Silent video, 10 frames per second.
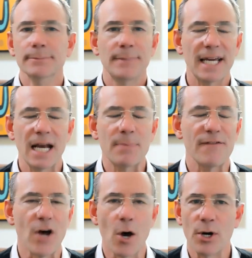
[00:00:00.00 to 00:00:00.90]
picking up the
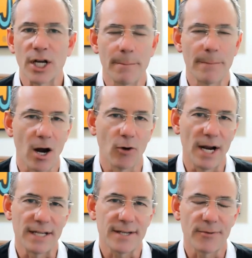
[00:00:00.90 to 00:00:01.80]
phone and comparing
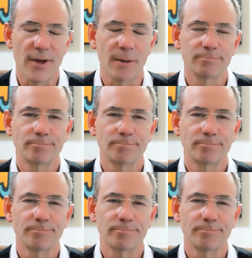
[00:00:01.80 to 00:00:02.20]
rates out there?